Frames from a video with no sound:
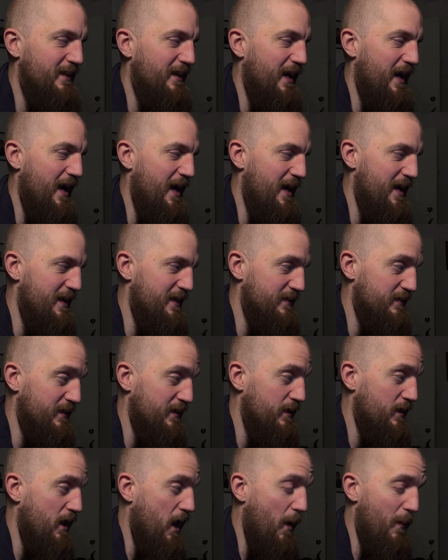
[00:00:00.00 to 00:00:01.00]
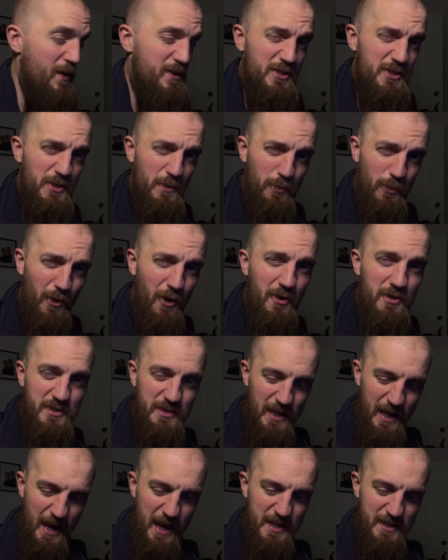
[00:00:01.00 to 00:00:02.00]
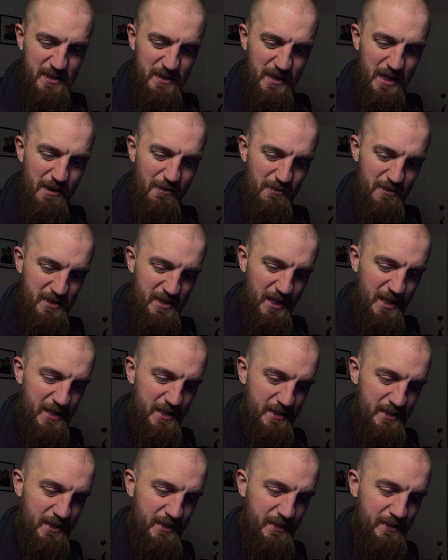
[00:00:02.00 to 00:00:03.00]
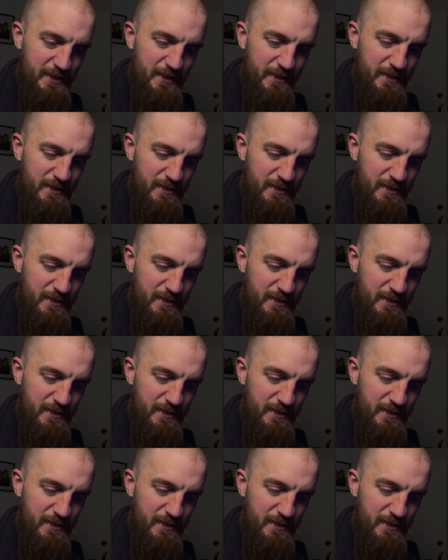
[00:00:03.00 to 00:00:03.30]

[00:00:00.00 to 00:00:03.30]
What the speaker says: and I'm actually surprised it hasn't irritated